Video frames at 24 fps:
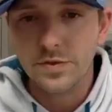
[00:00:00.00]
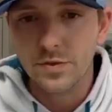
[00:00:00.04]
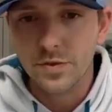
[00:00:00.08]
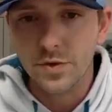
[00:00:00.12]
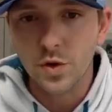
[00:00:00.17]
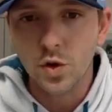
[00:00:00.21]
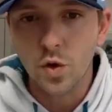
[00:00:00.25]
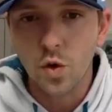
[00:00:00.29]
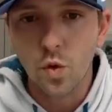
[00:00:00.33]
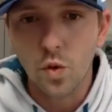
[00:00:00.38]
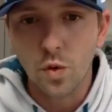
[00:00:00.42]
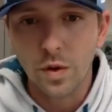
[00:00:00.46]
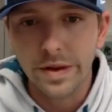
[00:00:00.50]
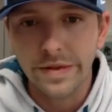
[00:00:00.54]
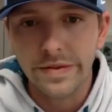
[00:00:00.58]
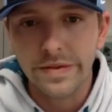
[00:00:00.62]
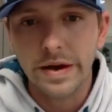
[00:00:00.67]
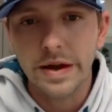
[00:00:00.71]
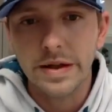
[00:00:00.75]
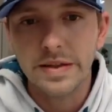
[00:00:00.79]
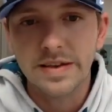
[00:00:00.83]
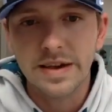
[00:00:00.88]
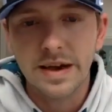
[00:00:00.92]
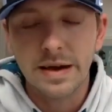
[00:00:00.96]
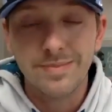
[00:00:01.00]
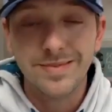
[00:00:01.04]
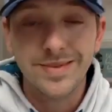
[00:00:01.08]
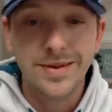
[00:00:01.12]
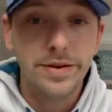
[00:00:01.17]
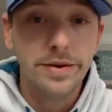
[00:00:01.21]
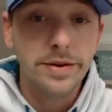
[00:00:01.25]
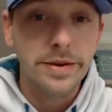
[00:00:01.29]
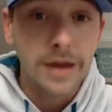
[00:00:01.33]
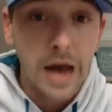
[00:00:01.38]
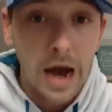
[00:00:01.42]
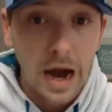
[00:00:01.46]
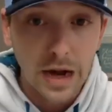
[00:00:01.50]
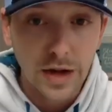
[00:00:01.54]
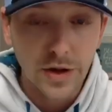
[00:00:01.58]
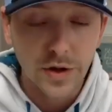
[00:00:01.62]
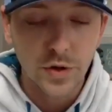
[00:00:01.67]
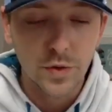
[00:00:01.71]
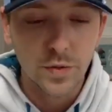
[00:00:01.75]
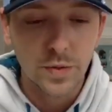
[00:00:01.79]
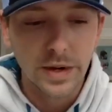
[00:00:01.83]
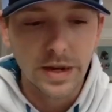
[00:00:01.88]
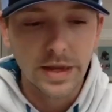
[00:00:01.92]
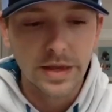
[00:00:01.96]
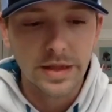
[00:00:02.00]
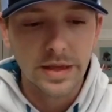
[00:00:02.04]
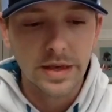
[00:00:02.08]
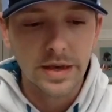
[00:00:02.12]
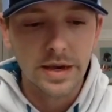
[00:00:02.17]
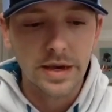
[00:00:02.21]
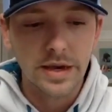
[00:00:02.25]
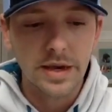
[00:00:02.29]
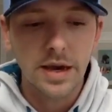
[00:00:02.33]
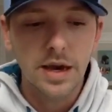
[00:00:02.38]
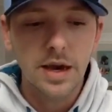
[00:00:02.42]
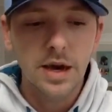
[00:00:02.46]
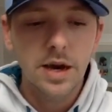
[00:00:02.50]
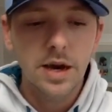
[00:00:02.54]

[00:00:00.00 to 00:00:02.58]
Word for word: on the court at that time to not do anything.